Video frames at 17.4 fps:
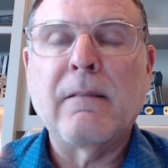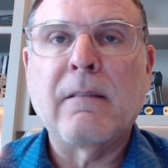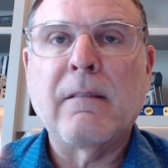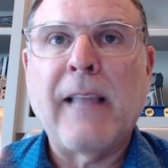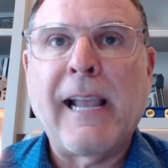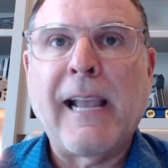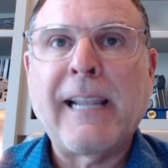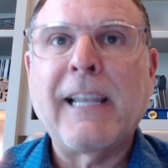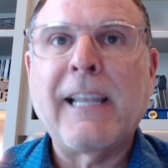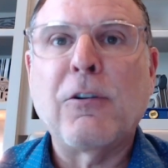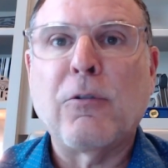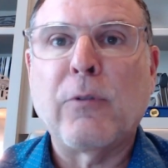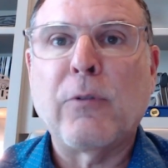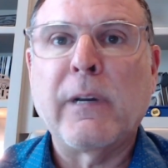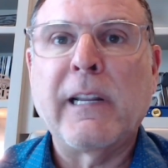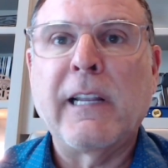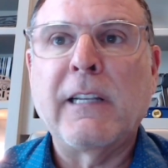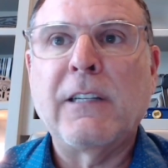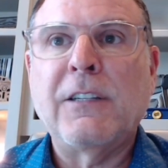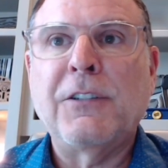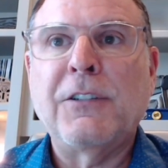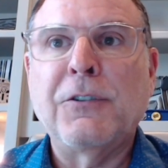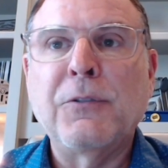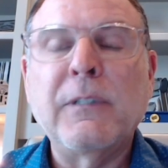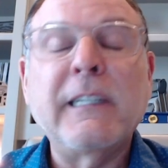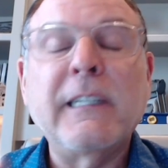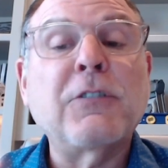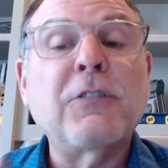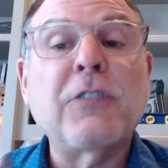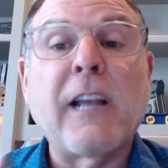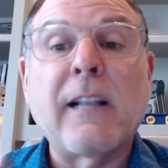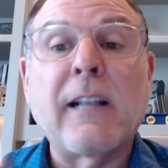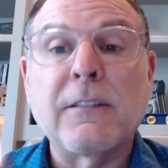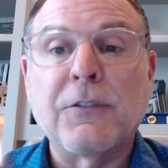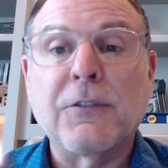That can create unique
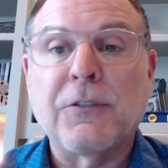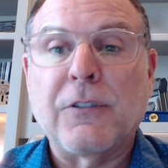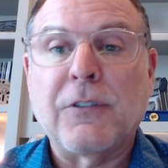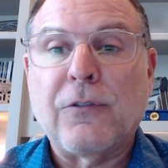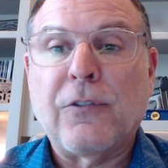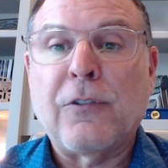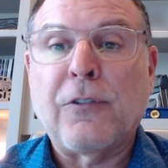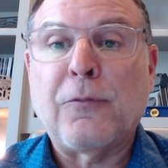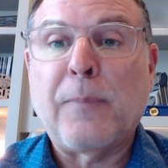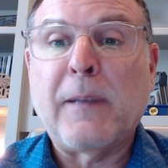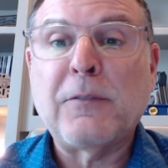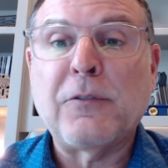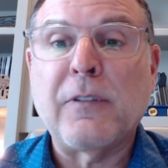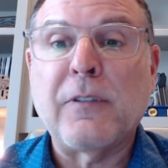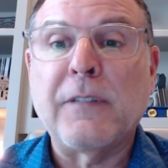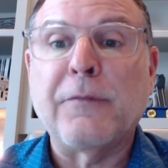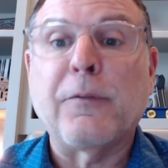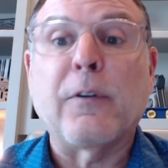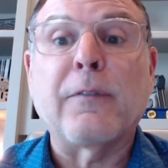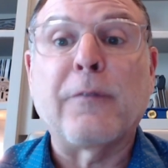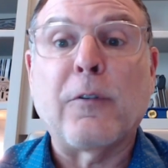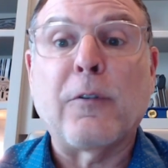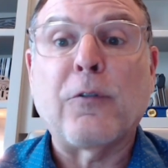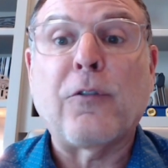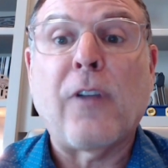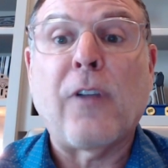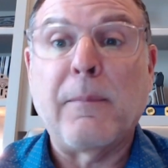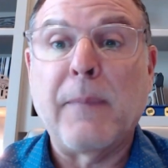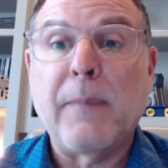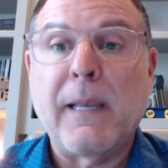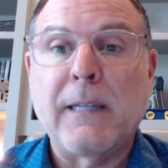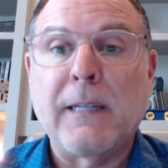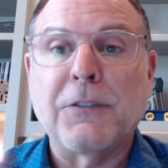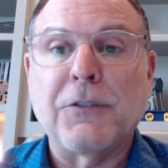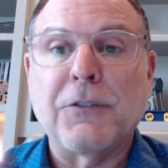challenges, especially for a first time
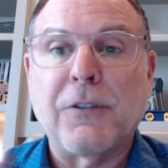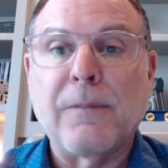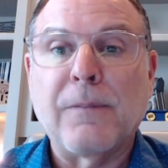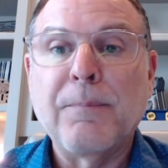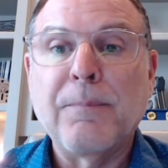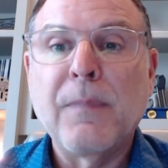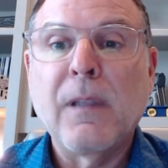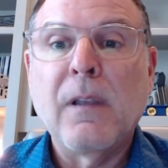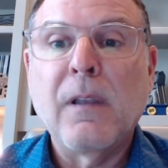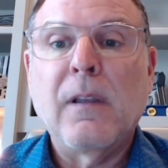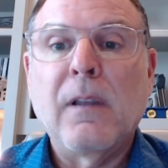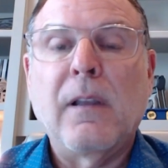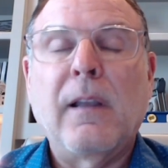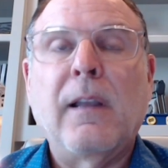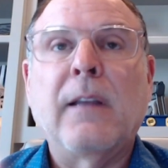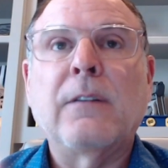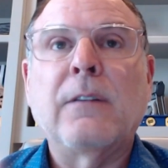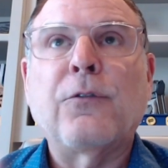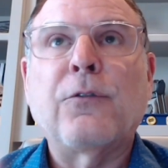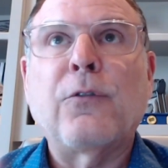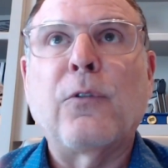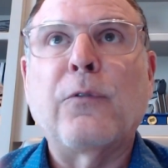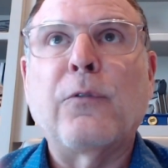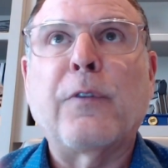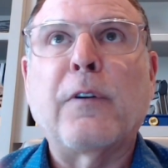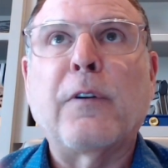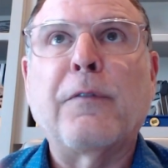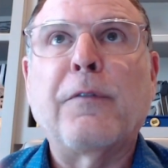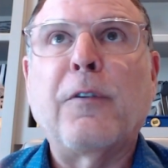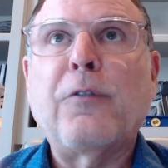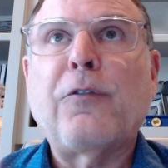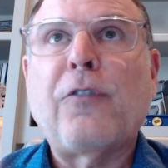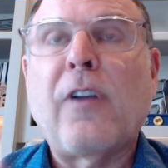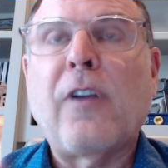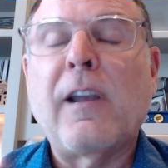manager. And so for a
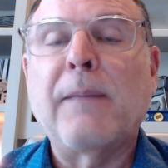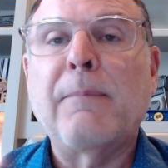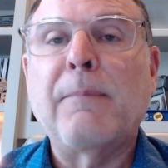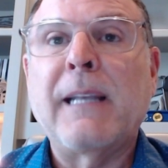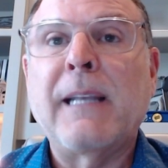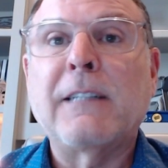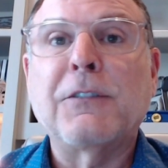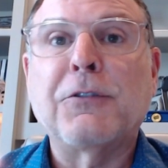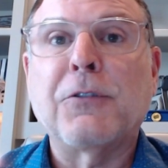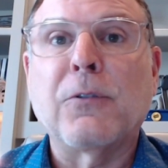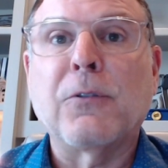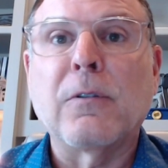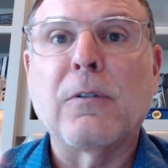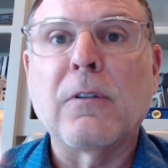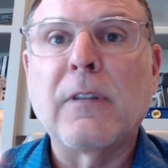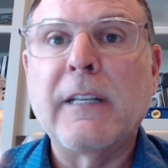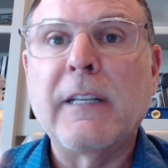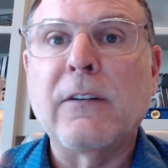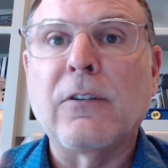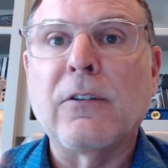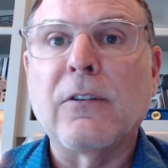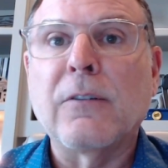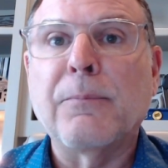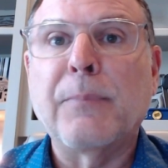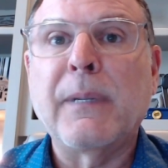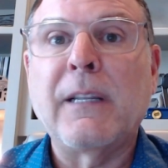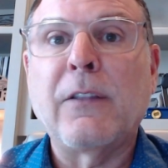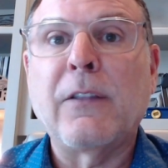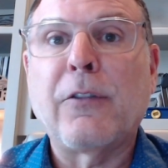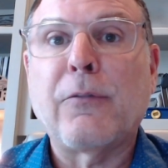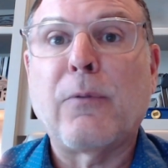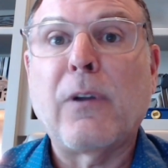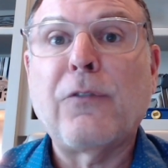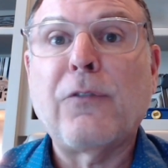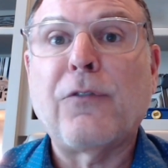first time manager or leader being
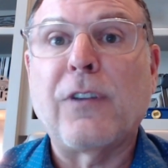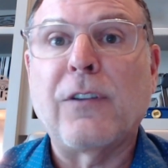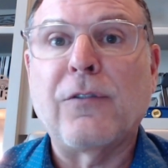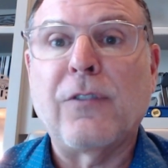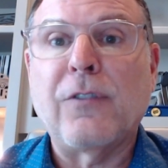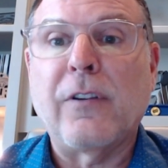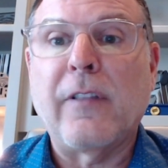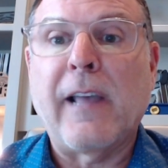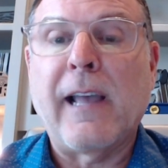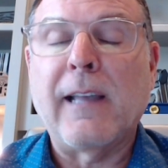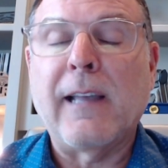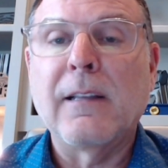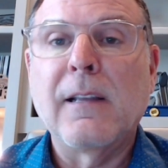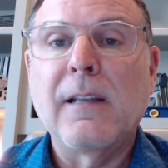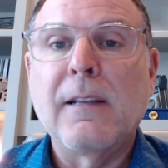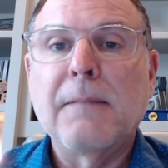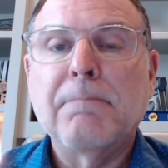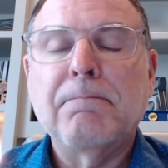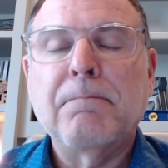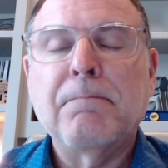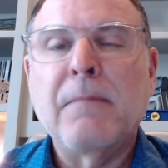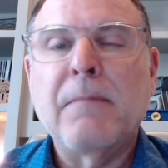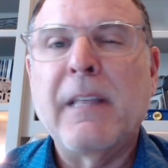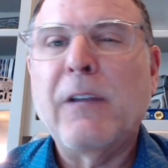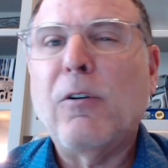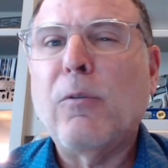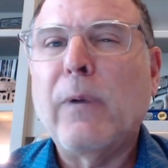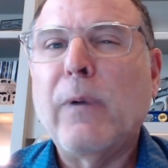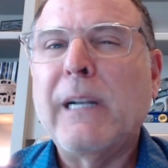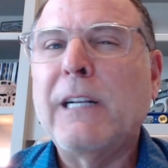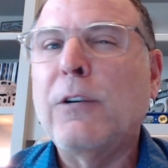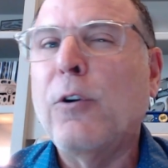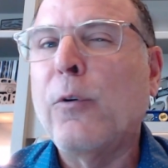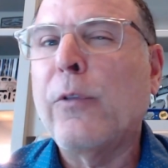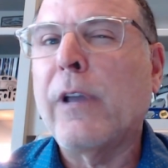thrust into that, they already
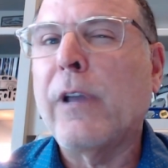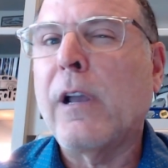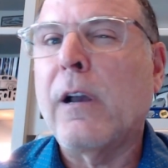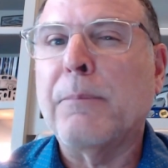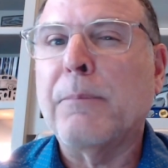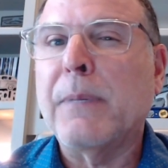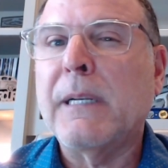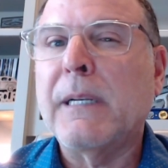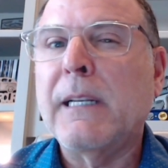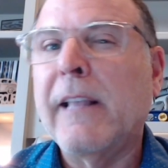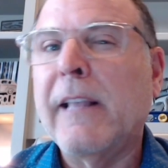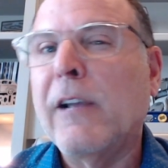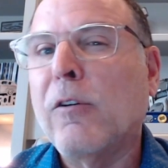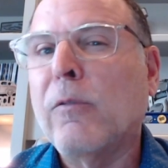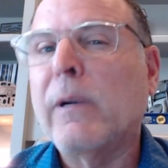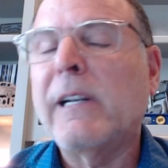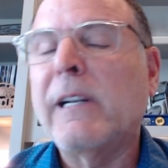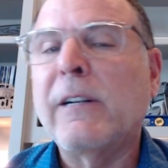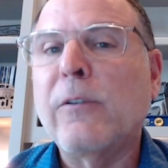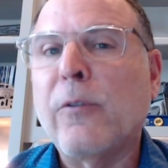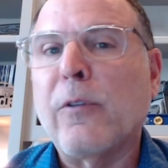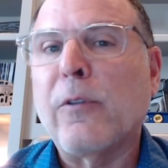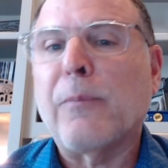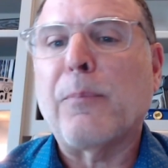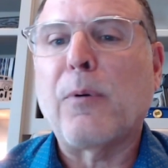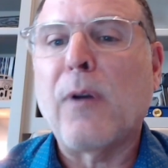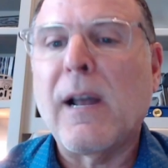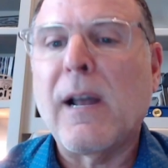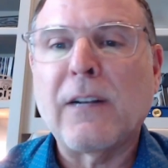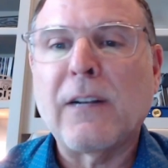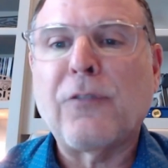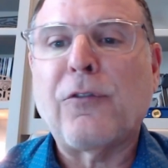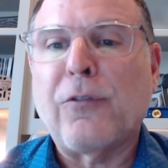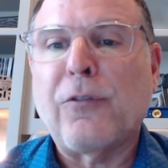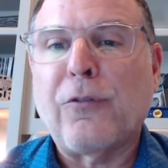know the company, they already know the
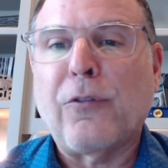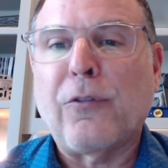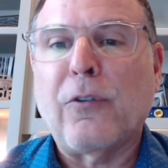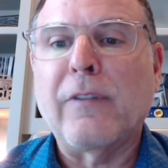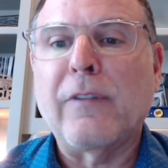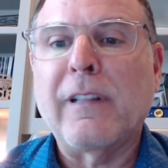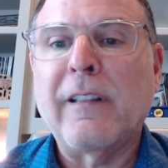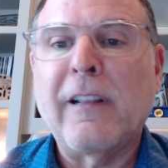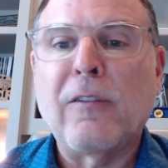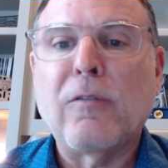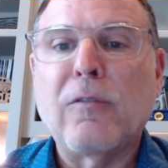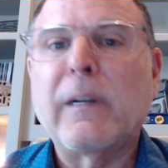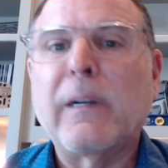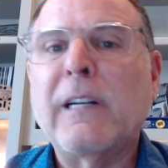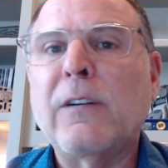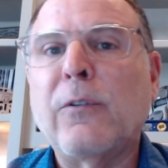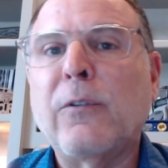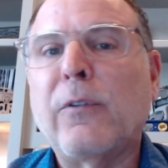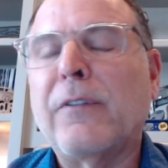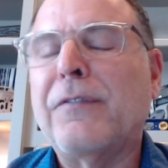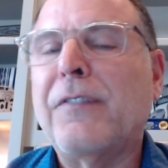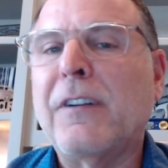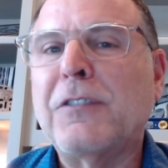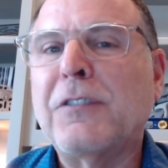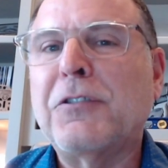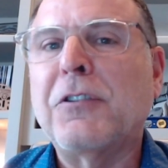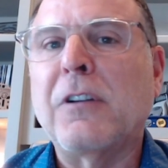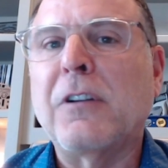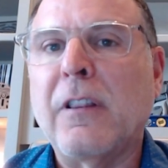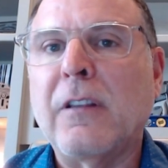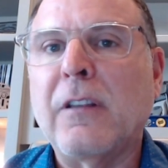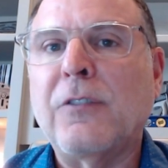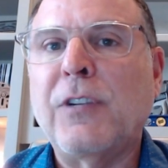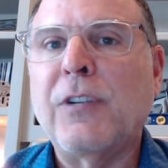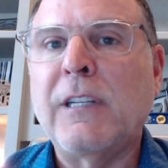products they're serving, they already know the function of
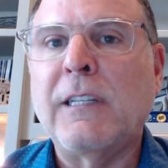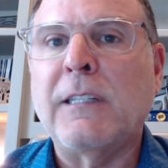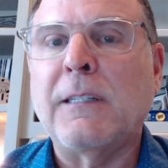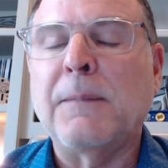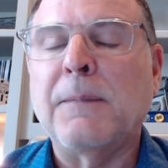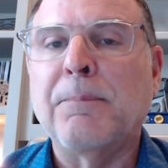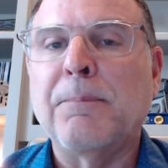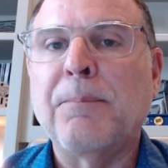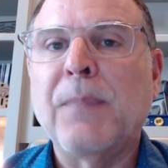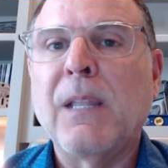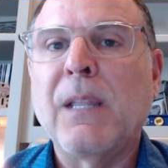the team,